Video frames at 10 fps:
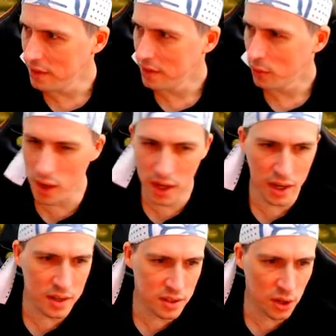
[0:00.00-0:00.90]
We
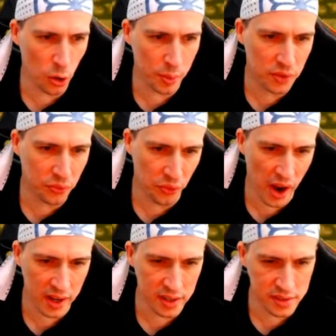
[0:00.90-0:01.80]
can still be
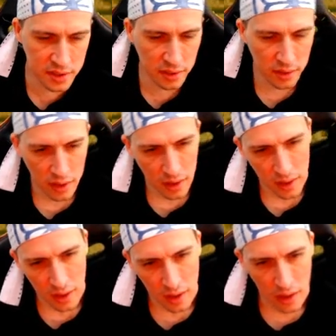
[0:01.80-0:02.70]
friends.
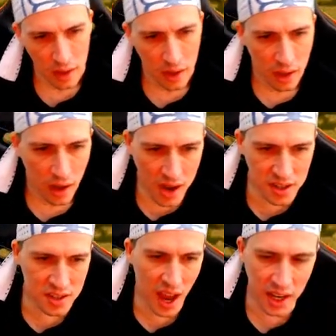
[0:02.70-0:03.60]
I
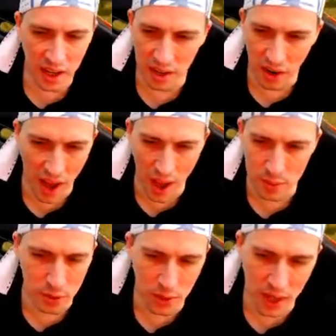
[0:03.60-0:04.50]
just hate it. I
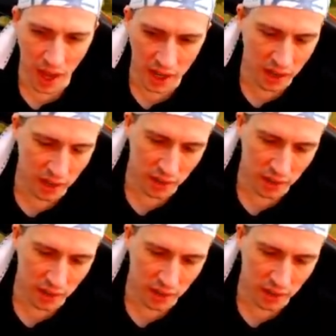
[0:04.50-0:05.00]
absolutely hate it.